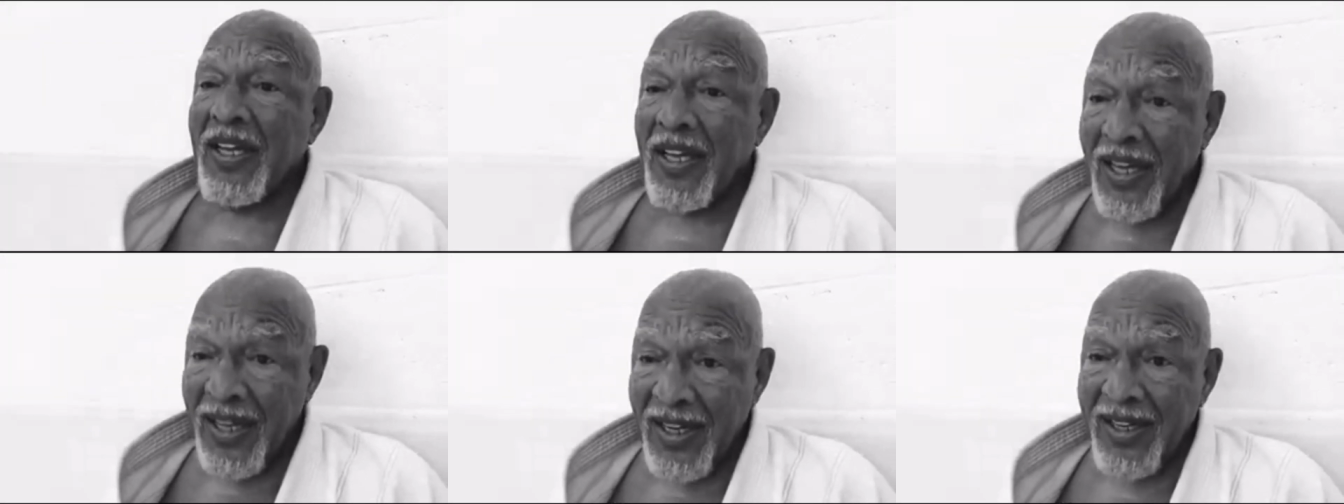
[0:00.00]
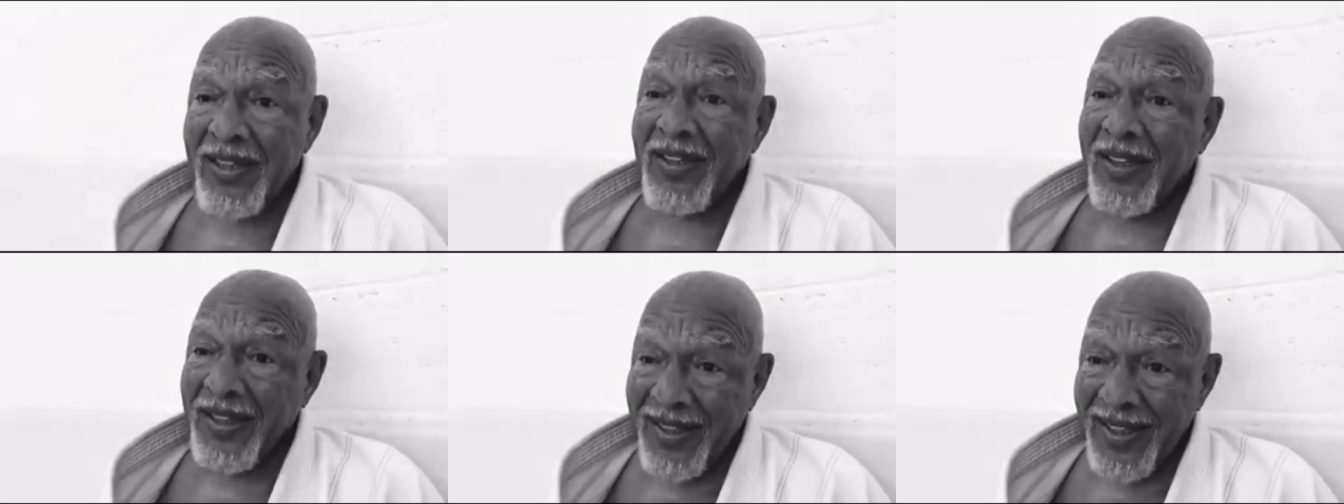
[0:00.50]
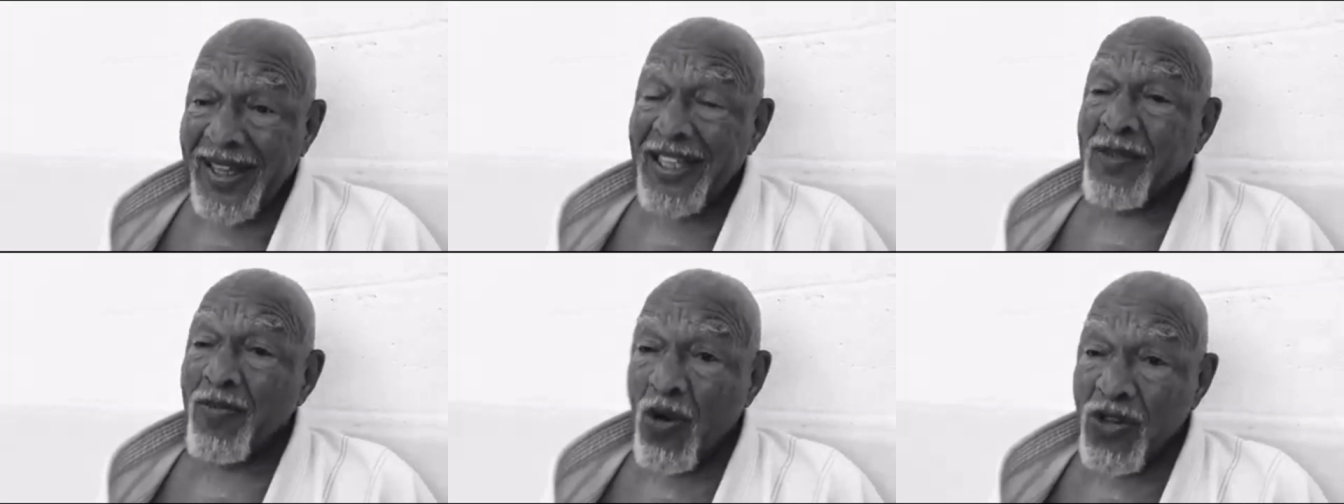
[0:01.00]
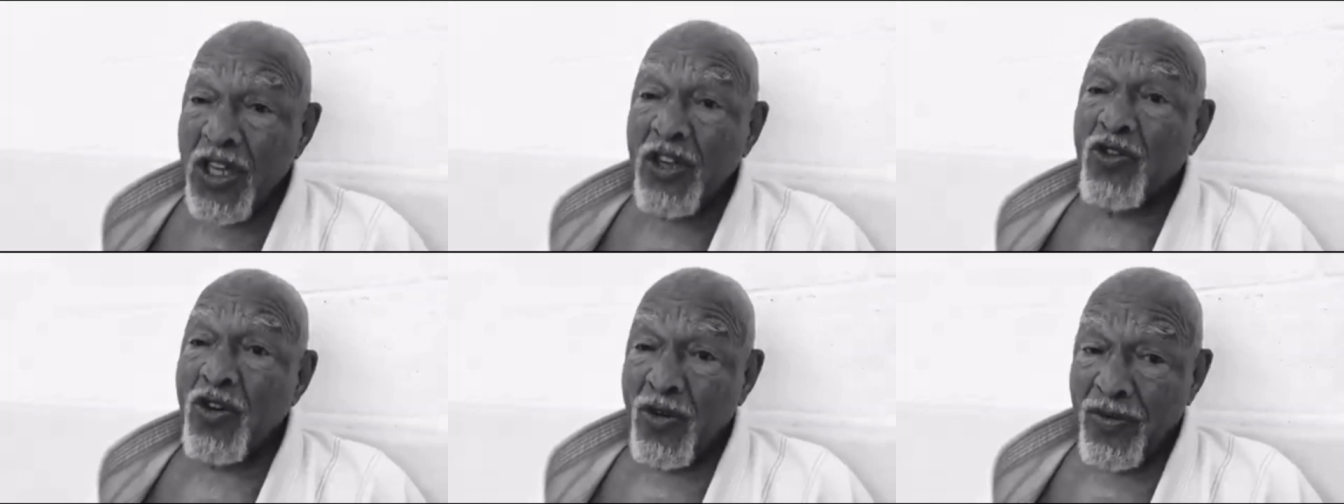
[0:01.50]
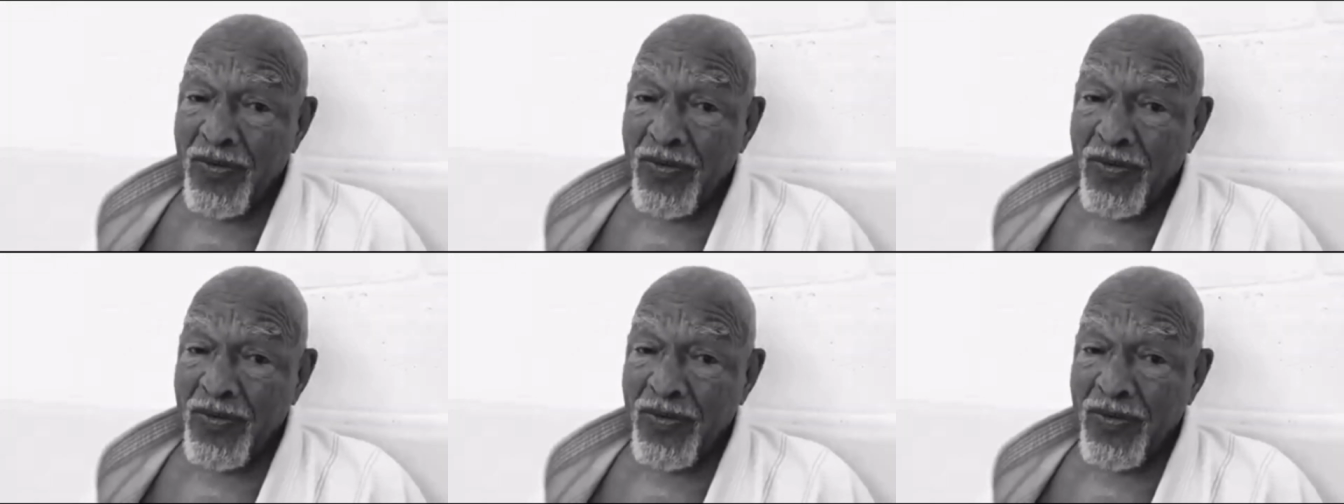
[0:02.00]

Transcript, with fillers: uh, it's mostly true.